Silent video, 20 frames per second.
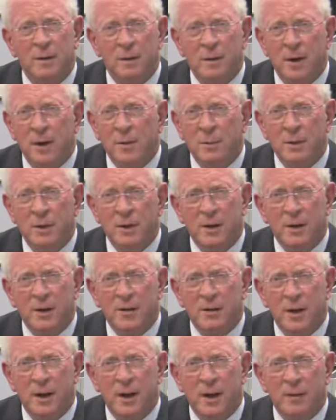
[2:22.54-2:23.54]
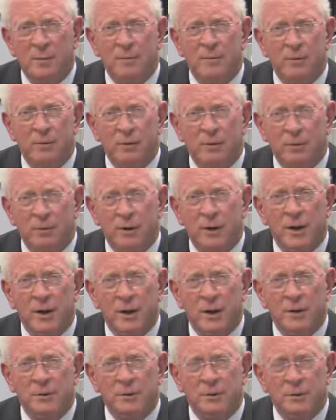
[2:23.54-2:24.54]
Call me anytime for a free
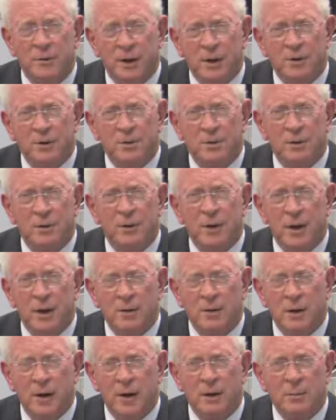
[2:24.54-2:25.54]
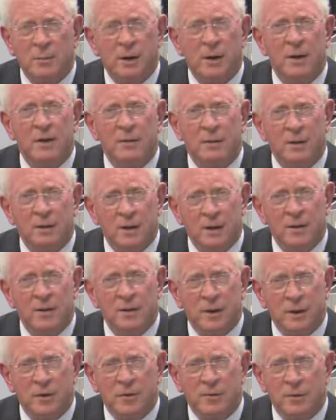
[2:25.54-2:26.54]
consultation or contact me at the Get in
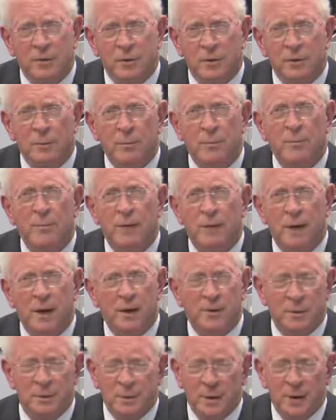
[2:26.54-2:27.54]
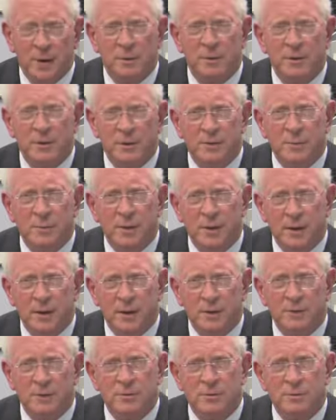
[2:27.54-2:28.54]
Touch form at the bottom of this
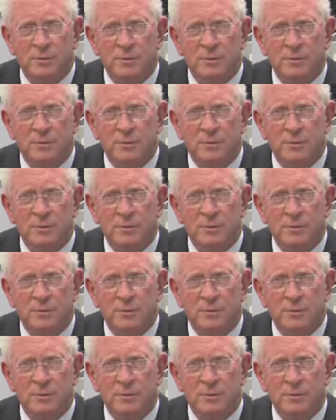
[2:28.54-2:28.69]
page.